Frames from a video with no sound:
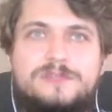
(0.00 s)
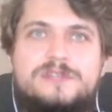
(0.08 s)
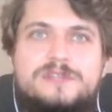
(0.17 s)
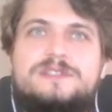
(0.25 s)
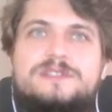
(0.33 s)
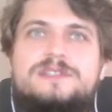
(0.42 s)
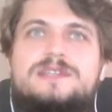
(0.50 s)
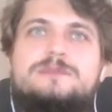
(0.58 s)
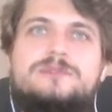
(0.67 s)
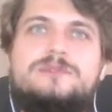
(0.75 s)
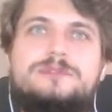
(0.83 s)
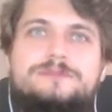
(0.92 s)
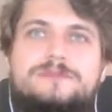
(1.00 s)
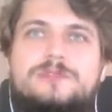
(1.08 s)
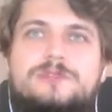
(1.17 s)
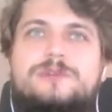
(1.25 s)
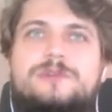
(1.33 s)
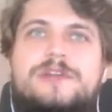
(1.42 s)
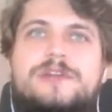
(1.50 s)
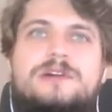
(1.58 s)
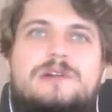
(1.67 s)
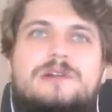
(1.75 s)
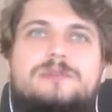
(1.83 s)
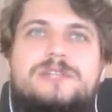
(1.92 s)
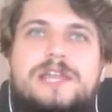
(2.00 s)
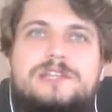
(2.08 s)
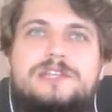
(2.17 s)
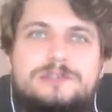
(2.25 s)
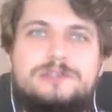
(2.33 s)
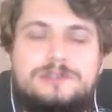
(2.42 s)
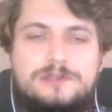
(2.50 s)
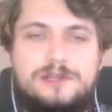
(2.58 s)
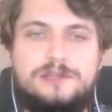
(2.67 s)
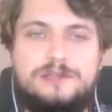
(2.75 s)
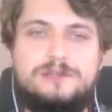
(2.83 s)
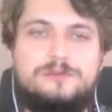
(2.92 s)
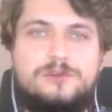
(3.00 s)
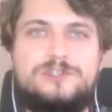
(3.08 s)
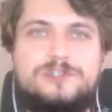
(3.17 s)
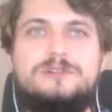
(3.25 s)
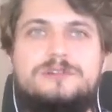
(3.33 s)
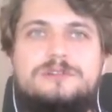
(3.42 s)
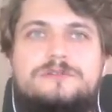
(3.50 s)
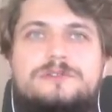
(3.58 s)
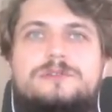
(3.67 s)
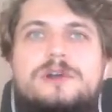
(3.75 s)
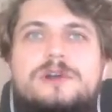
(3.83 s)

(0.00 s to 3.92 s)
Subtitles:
In this example, where we have our application, and in more general view,